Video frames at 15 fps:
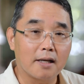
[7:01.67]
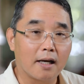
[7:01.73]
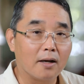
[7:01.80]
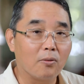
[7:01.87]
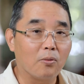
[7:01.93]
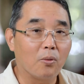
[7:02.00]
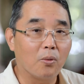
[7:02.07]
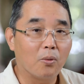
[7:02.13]

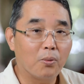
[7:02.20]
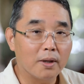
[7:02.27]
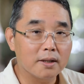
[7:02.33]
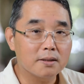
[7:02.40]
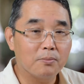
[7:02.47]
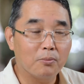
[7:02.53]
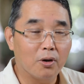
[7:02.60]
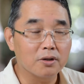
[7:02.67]
on
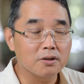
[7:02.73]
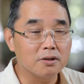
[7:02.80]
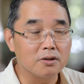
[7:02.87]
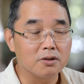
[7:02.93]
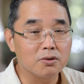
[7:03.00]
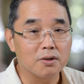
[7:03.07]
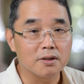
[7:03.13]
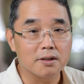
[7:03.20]
what mortgage
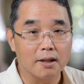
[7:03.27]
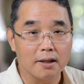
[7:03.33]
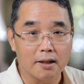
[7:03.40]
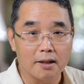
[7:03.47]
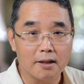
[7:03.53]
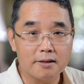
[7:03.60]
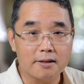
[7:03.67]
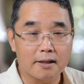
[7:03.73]
insurance
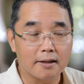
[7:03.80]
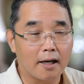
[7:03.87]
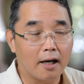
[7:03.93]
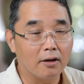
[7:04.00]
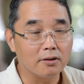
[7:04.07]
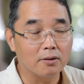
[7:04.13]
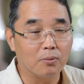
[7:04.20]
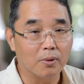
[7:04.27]
is and
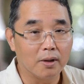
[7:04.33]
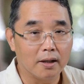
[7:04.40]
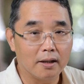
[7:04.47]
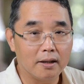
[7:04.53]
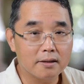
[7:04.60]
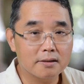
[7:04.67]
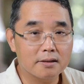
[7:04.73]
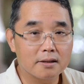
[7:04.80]
how it
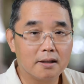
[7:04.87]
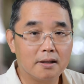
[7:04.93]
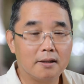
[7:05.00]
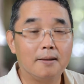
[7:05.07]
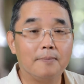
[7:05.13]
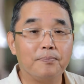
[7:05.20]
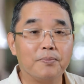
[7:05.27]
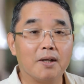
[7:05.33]
works,
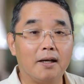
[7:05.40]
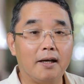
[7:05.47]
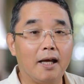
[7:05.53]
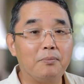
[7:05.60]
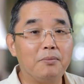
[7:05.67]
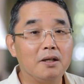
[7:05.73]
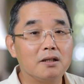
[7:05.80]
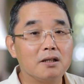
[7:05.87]

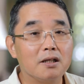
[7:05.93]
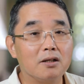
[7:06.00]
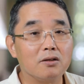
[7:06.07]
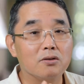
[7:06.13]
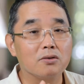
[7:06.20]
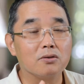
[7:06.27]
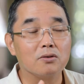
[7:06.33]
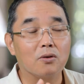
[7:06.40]
let me turn
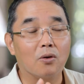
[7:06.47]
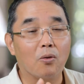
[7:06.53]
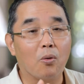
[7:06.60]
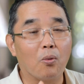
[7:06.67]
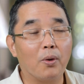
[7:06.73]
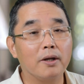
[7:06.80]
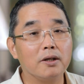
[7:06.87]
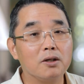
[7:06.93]
to
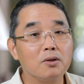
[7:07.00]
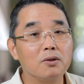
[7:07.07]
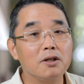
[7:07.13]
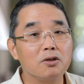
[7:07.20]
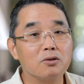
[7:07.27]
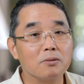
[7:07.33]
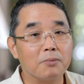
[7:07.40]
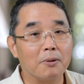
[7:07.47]
what you
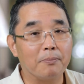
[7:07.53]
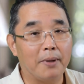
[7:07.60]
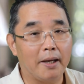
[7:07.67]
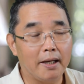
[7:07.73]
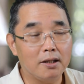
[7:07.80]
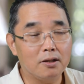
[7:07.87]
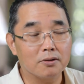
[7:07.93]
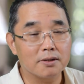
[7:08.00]
need to
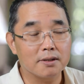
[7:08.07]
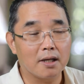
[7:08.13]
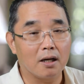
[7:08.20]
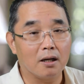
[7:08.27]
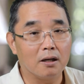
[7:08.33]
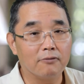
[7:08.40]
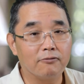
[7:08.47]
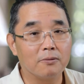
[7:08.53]
prepare
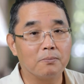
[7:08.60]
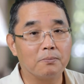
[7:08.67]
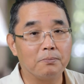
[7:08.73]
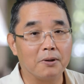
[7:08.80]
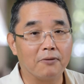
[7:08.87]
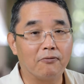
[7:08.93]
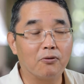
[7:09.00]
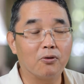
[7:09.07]
yourself
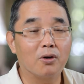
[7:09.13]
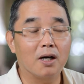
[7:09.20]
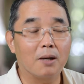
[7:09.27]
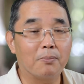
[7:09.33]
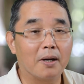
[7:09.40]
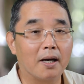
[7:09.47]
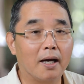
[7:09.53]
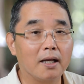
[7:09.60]
before
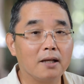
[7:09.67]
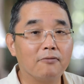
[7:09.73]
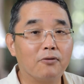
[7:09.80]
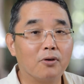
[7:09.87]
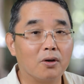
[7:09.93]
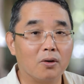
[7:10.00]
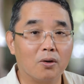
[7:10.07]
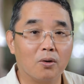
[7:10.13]
applying
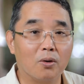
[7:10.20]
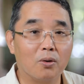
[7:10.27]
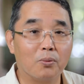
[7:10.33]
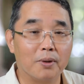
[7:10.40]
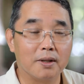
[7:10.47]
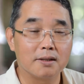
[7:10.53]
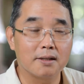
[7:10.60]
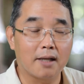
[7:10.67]
for a loan
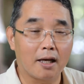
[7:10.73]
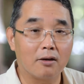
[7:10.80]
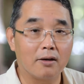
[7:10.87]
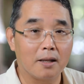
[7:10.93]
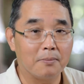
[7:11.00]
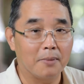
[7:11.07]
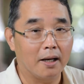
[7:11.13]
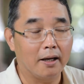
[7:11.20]
with
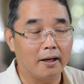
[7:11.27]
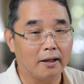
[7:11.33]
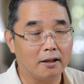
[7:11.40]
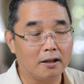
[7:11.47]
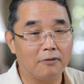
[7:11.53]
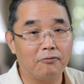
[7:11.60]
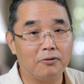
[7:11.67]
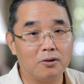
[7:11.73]
LMI
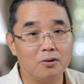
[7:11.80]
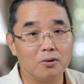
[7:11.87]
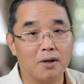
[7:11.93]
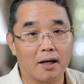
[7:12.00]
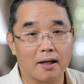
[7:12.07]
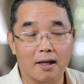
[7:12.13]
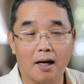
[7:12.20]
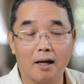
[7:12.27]
if you
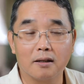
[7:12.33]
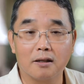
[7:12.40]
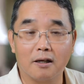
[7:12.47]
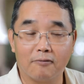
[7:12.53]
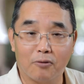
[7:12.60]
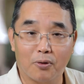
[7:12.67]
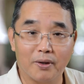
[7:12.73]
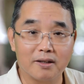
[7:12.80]
can't
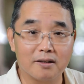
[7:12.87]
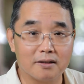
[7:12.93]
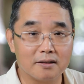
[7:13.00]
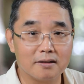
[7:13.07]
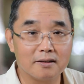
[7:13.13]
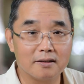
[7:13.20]
avoid it.